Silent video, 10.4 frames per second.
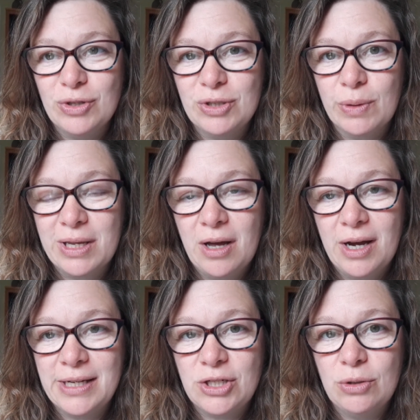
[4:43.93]
So a
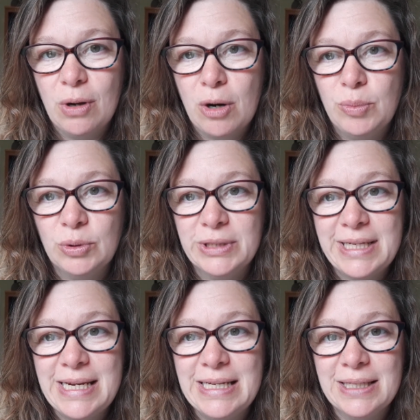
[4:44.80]
guide to herbal
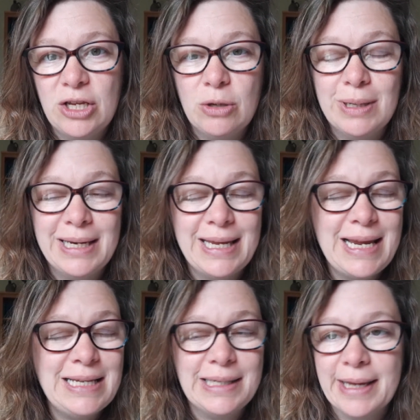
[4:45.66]
teas that you can
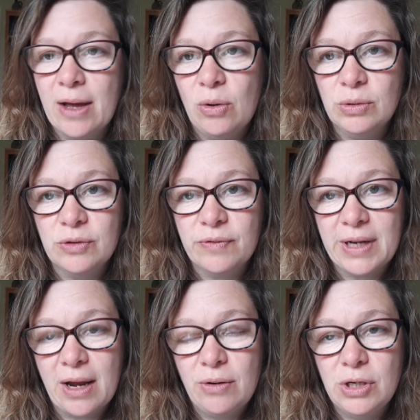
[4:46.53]
easily get hold of
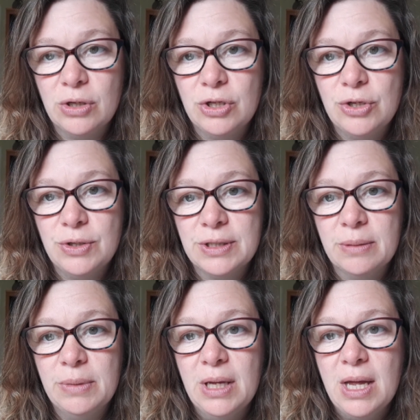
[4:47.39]
and how you can use
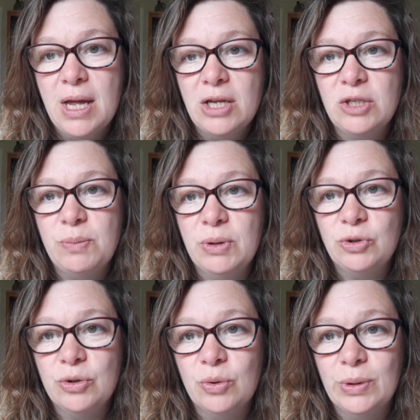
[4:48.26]
them to
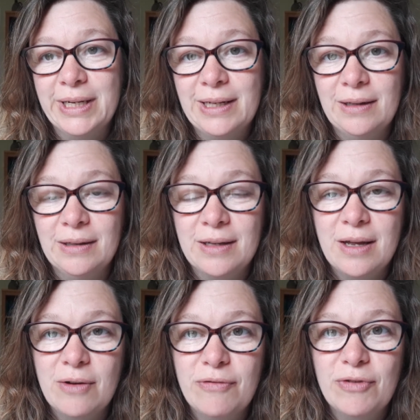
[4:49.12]
build your own little
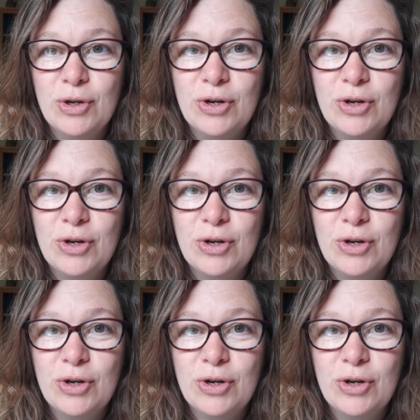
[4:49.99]
kind of